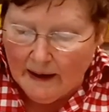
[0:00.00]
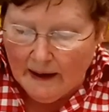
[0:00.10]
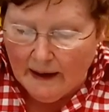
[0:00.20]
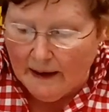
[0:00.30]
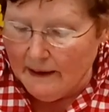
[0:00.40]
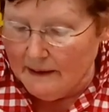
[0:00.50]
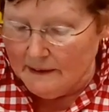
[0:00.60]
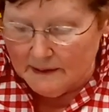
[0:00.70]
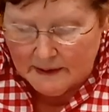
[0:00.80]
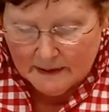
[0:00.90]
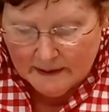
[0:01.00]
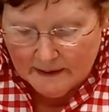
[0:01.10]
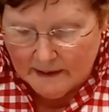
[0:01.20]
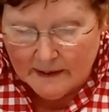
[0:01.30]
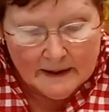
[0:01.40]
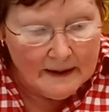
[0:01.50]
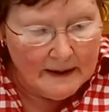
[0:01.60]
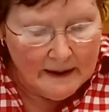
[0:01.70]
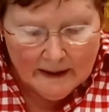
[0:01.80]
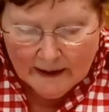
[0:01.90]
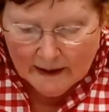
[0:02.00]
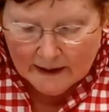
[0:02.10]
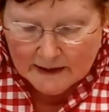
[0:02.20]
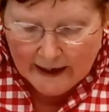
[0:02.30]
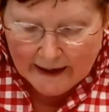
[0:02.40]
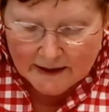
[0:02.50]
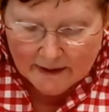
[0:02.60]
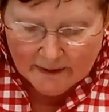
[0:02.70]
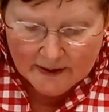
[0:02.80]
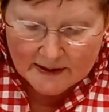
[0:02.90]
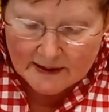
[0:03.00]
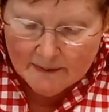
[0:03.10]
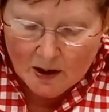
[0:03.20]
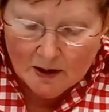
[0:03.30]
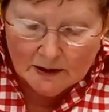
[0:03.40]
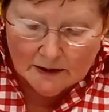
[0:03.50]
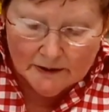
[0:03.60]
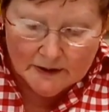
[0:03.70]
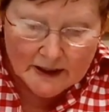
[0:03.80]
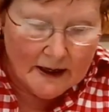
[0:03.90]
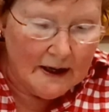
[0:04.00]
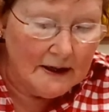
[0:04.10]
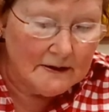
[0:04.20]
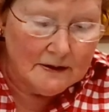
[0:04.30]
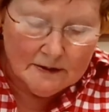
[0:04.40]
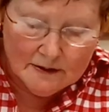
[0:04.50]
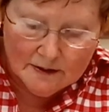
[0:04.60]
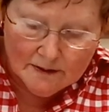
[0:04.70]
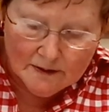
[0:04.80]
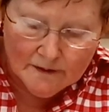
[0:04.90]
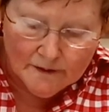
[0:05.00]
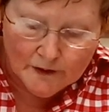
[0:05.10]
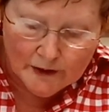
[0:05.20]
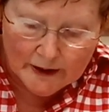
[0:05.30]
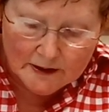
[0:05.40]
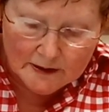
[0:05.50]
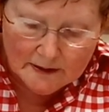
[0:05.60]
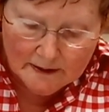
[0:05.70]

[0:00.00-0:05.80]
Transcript: And attach it with a small glue dot to the foot.